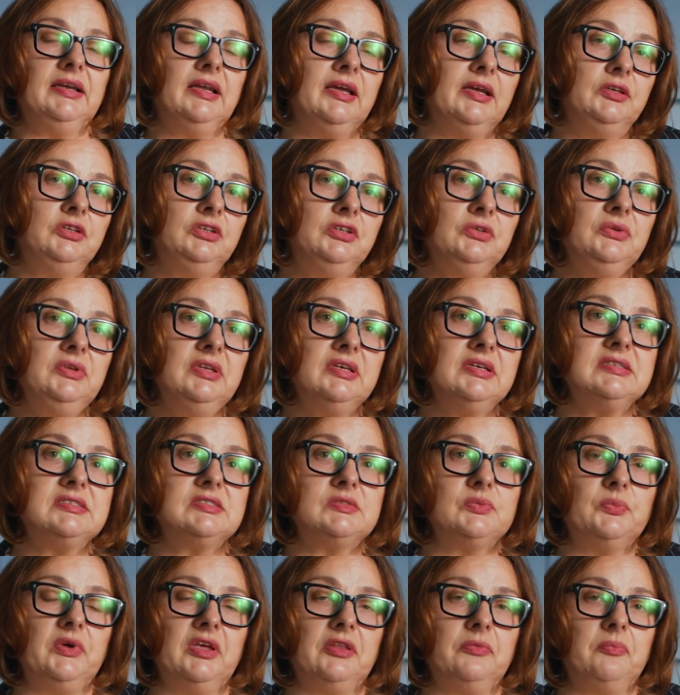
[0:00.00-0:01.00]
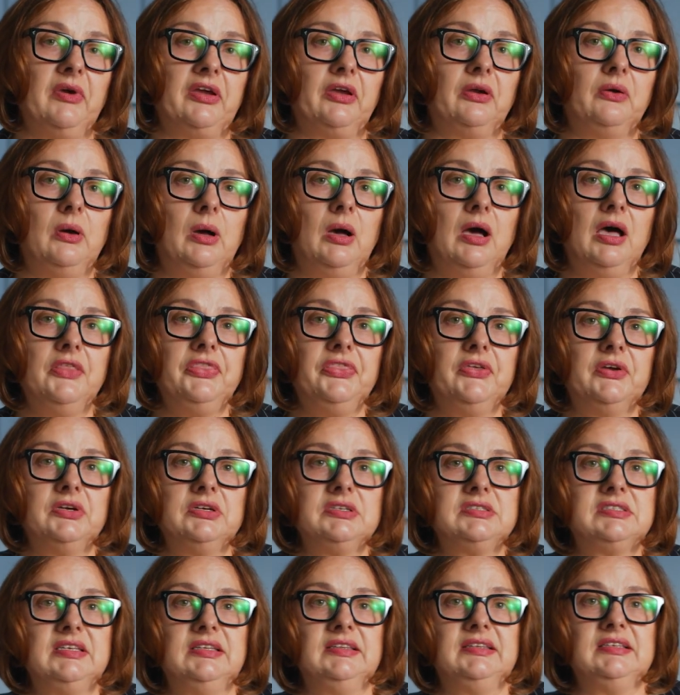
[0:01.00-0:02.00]
and I do this with my co
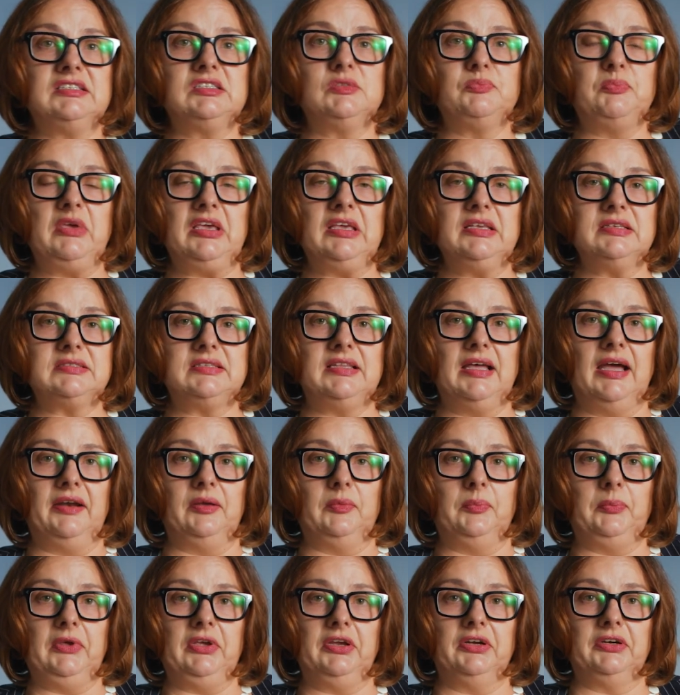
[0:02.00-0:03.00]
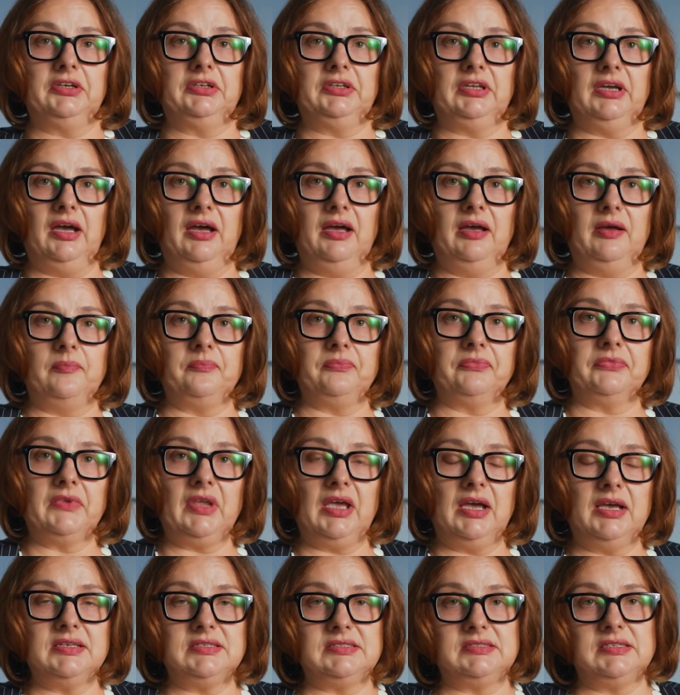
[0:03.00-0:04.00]
authors in this piece that appeared um,
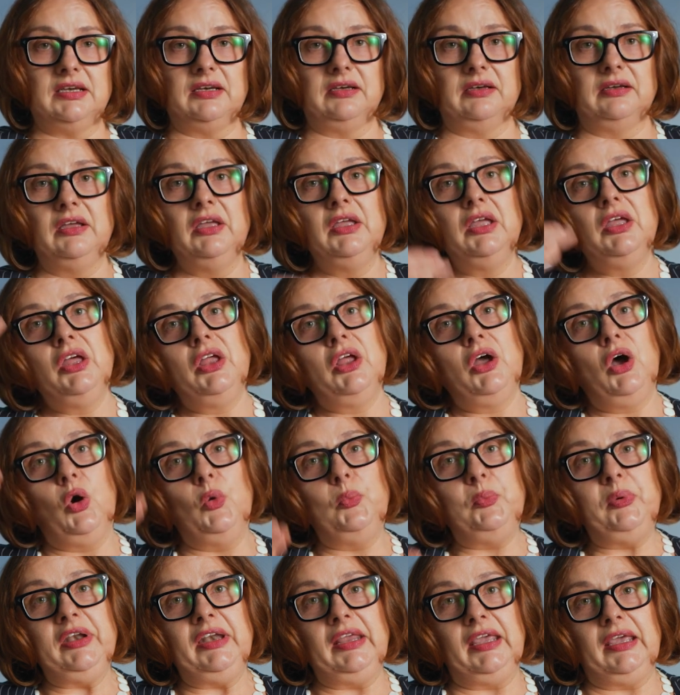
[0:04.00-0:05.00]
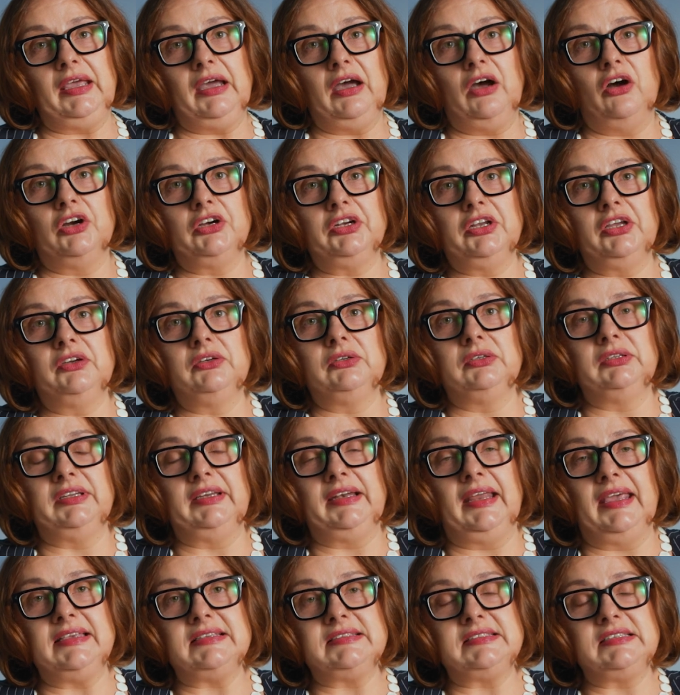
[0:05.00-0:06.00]
as a opening article
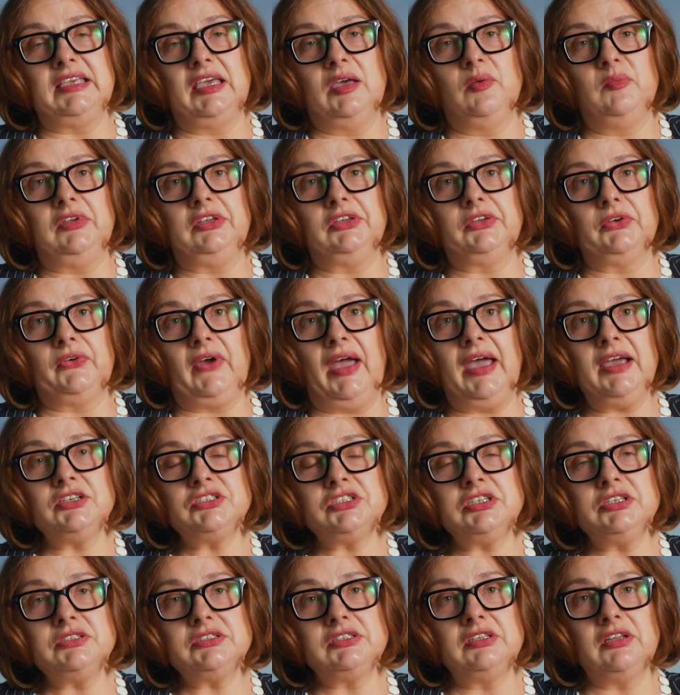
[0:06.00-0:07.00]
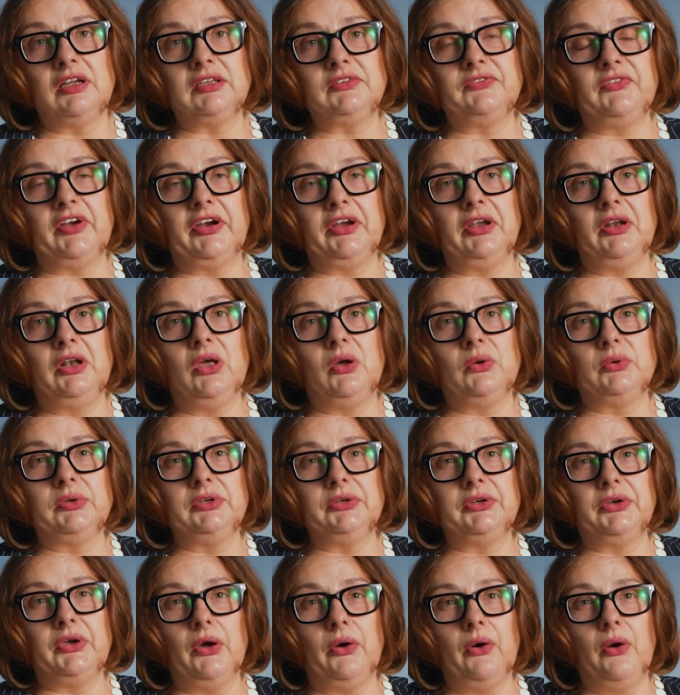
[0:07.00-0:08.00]
in ACM Interactions not very long
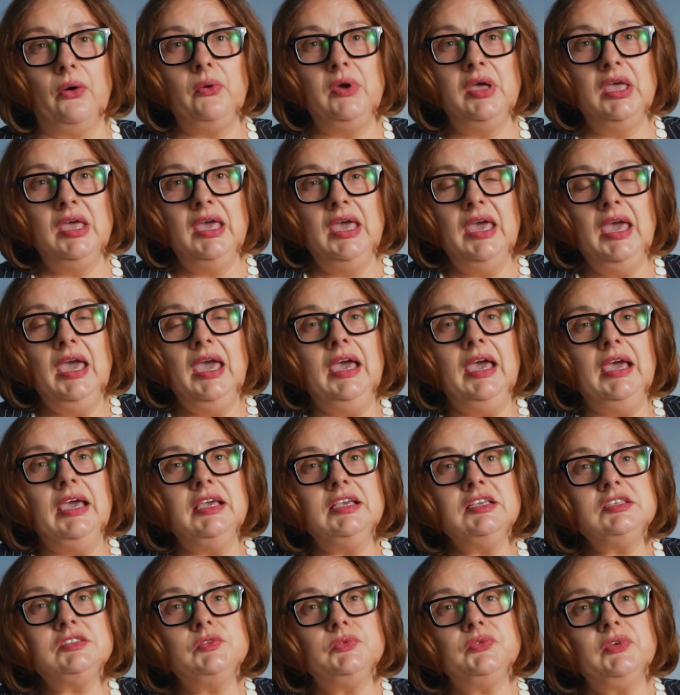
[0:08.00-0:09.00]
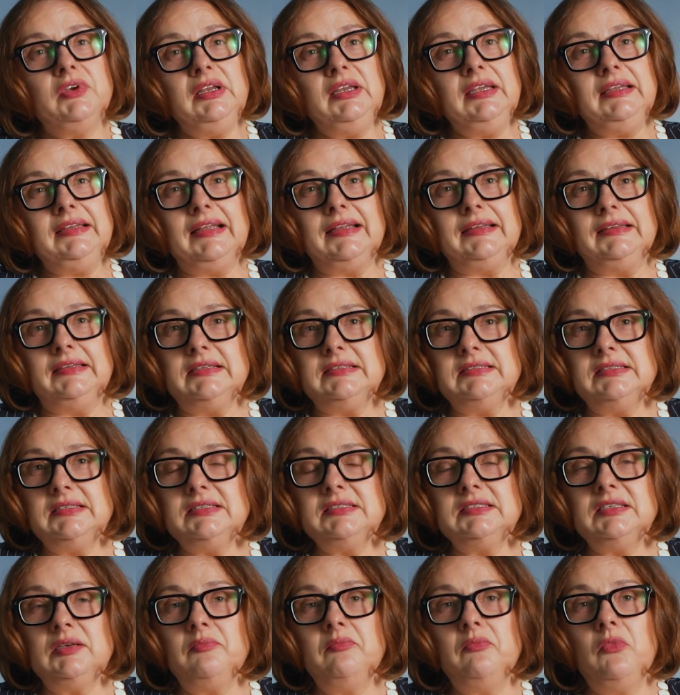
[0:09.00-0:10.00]
ago is really that this
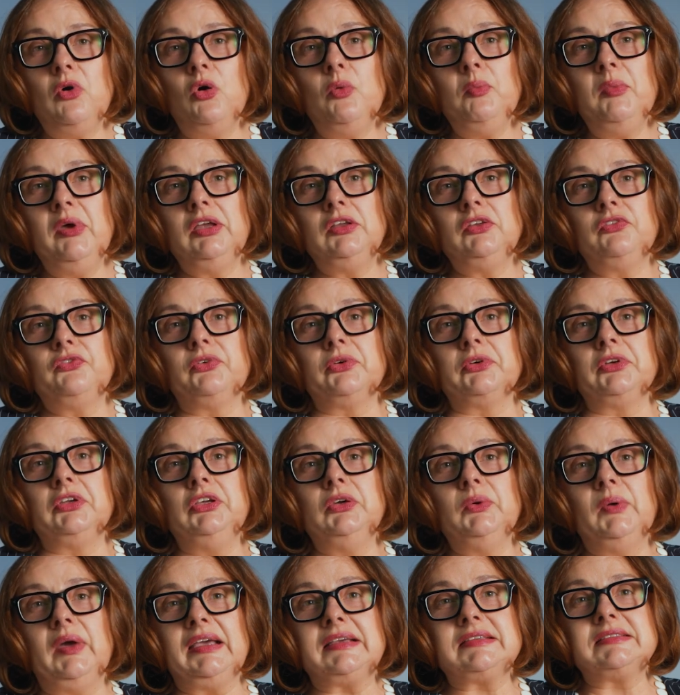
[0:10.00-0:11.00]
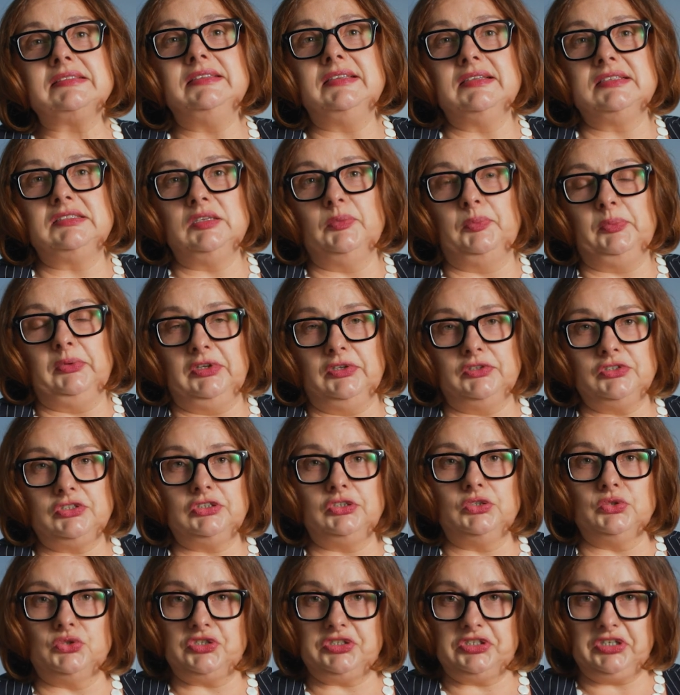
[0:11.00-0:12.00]
is a moment for UX disciplines
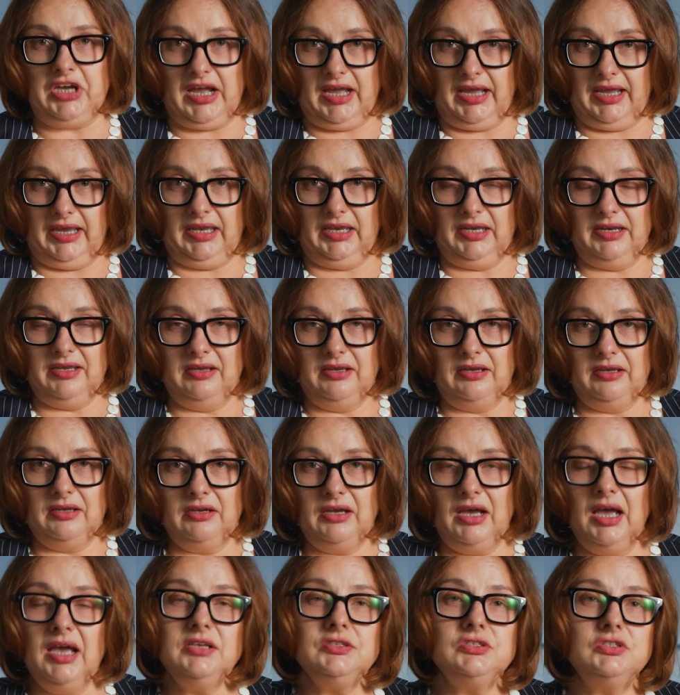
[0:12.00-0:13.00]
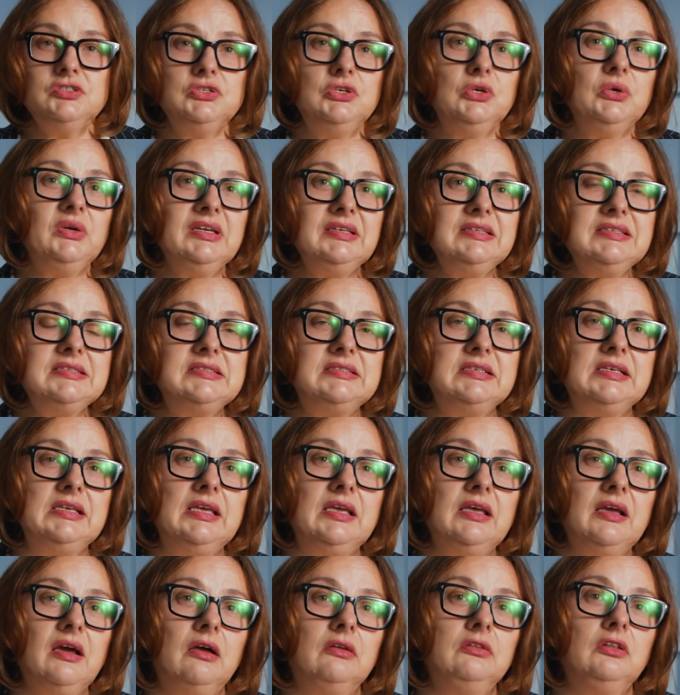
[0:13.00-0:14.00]
to shine. As you could
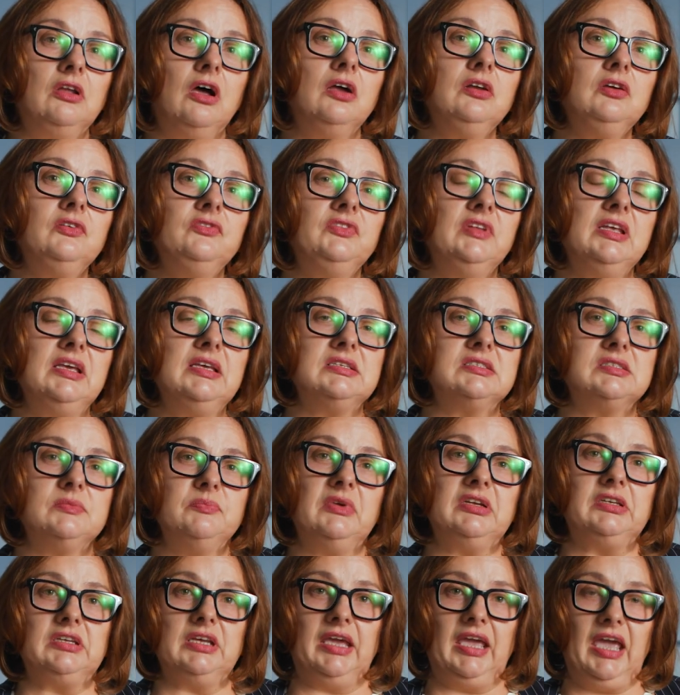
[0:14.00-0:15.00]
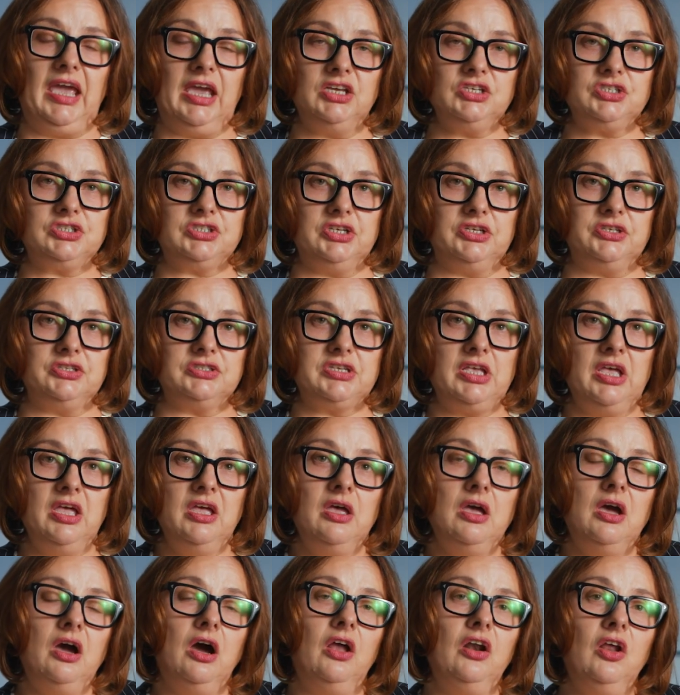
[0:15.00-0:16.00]
see, a lot of these mitigations,
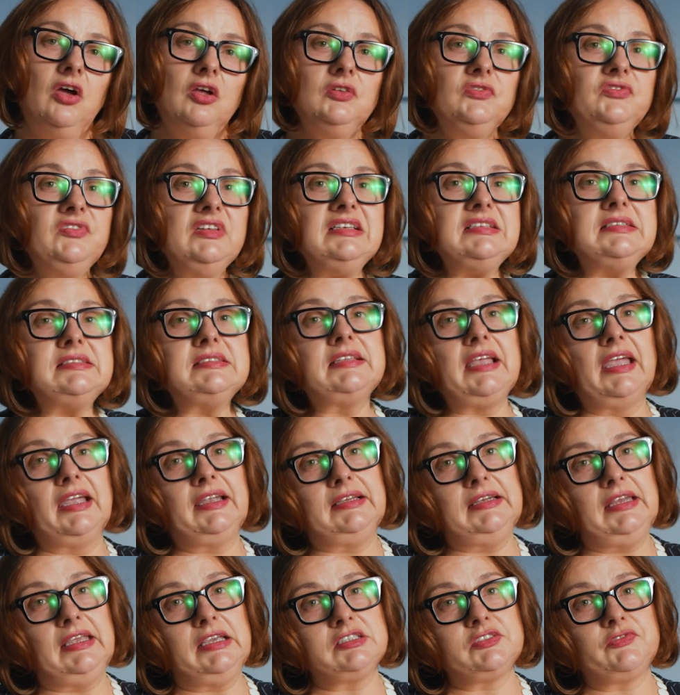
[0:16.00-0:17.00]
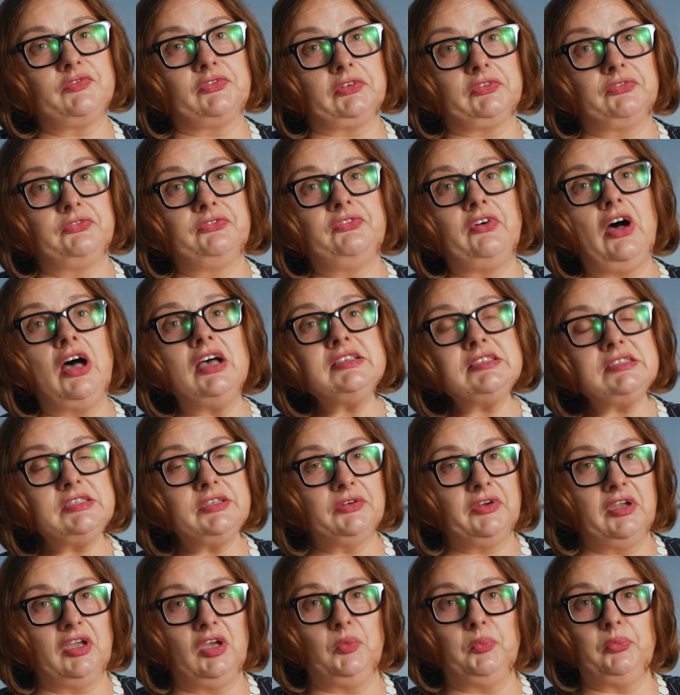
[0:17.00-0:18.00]
a lot of these techniques for
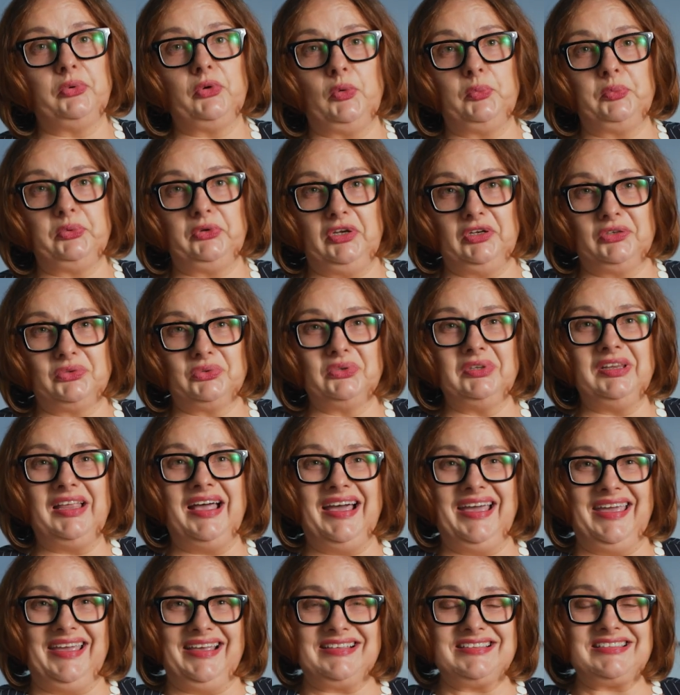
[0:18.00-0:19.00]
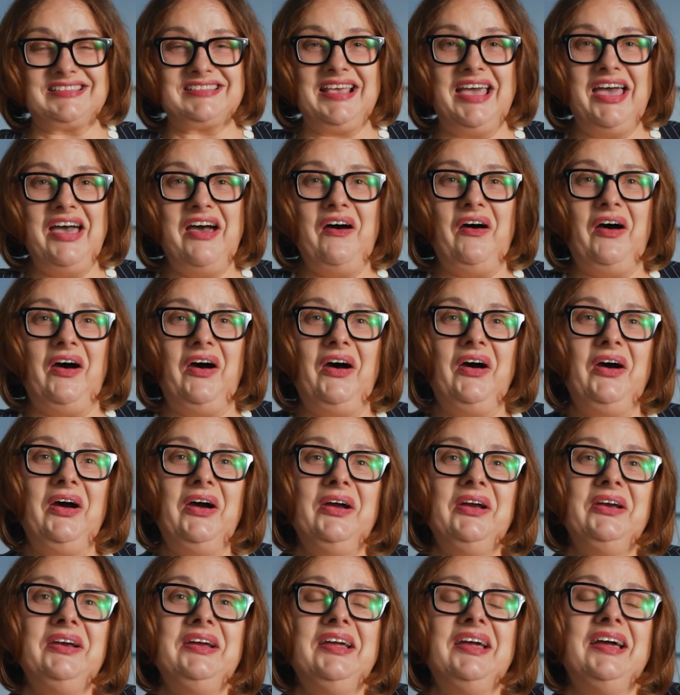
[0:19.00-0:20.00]
fostering appropriate reliance
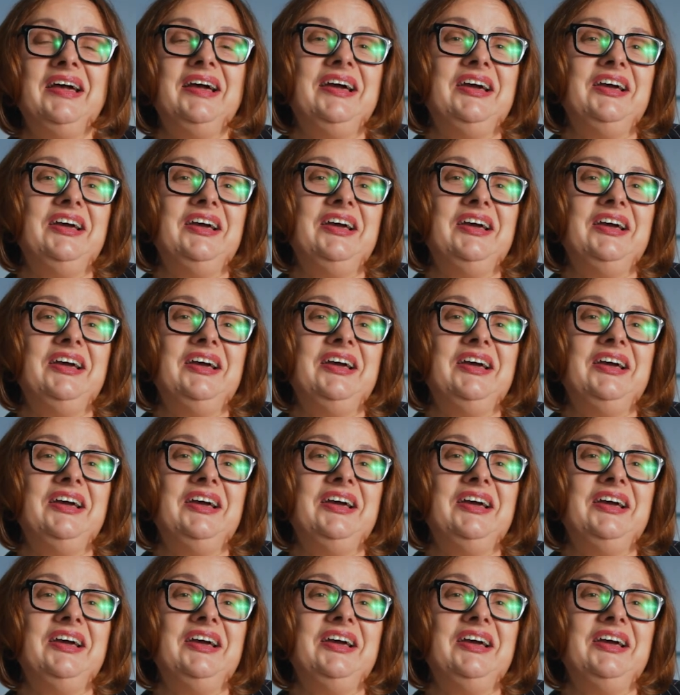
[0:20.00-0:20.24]
are